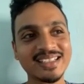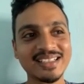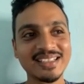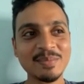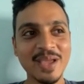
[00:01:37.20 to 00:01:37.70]

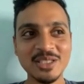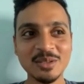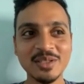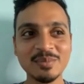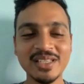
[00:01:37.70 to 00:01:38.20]
Magic
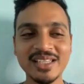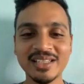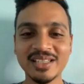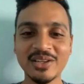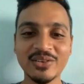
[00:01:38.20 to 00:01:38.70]
Billion
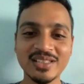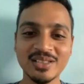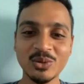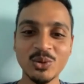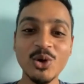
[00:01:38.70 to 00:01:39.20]
gave us a
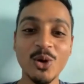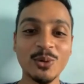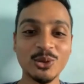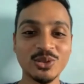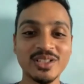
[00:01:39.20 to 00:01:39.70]
good
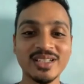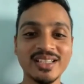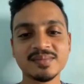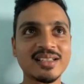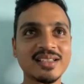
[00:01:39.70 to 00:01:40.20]

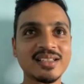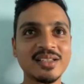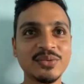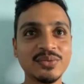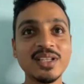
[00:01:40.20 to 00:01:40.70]
opportunity.
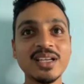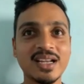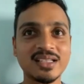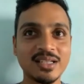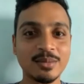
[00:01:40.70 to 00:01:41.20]
If
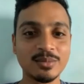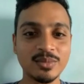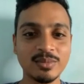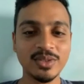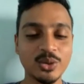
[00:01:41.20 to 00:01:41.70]
there are
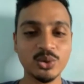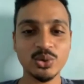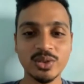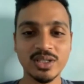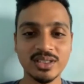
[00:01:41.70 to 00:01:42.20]
some new
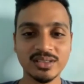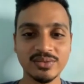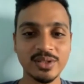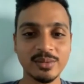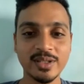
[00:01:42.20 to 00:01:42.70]

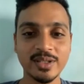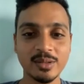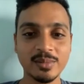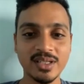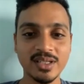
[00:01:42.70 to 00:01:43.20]
students, we
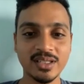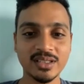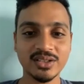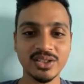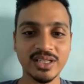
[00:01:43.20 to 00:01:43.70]
will
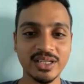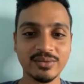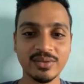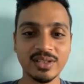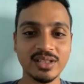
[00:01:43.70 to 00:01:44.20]
be
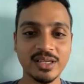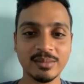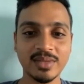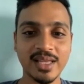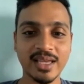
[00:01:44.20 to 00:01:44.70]
sharing with
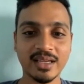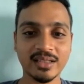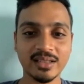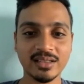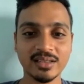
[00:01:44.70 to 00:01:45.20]
them,
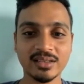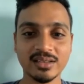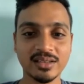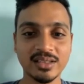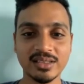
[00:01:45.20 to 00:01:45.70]
like,
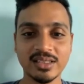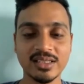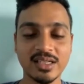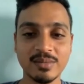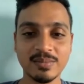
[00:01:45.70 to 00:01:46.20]

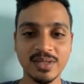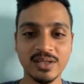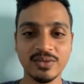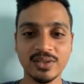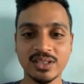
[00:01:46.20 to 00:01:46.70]
this is a
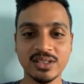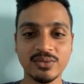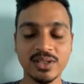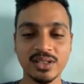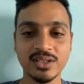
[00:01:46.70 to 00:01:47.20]
company which
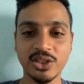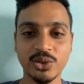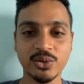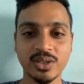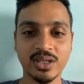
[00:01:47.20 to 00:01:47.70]
is very
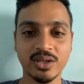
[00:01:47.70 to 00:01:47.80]
genuine and